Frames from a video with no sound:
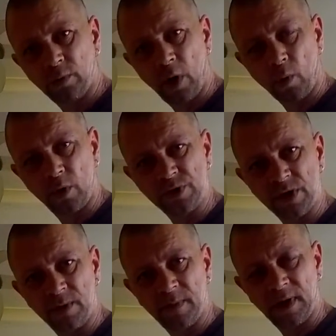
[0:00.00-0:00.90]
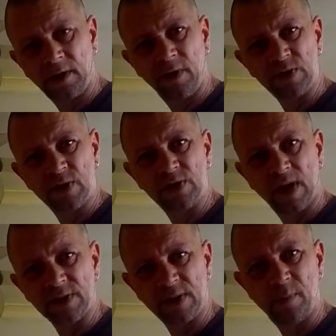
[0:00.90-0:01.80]
low because you increase the
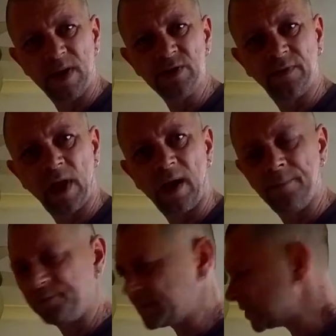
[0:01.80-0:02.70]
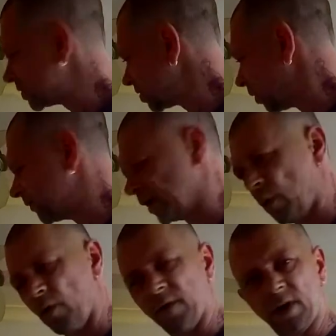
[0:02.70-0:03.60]
chance of pinch flat. So if you
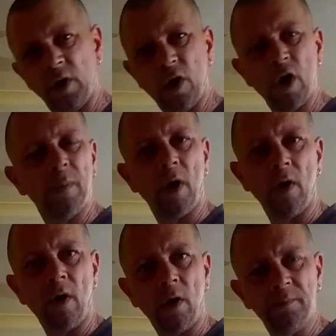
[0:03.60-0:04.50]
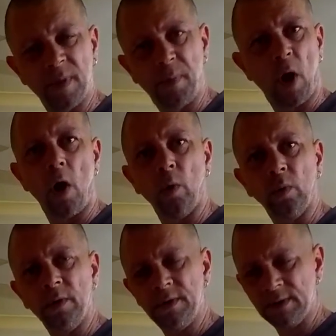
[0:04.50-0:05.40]
go over a curb or a
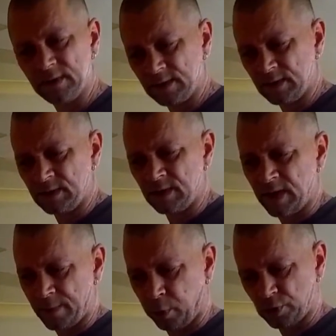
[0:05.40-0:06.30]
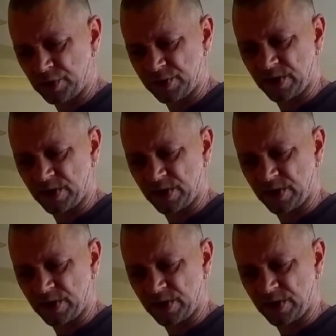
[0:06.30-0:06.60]
pothole, it pushes the